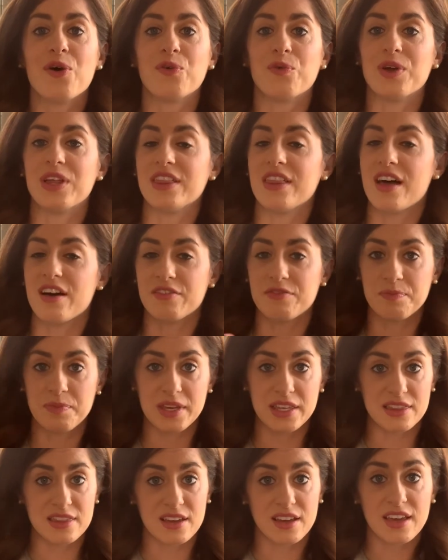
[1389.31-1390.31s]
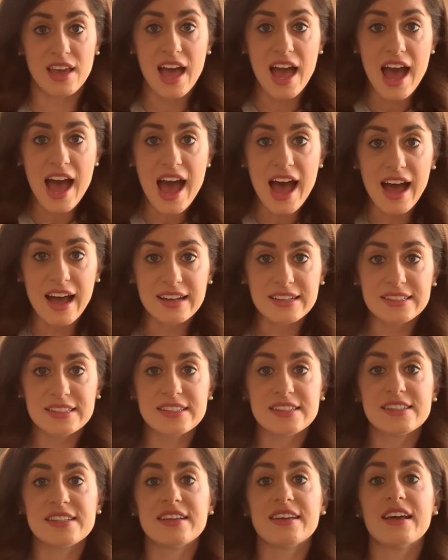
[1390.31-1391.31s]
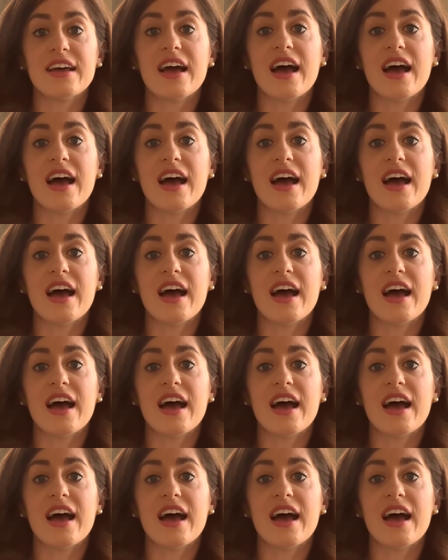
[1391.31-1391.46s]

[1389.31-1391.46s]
We love Pete the Cat.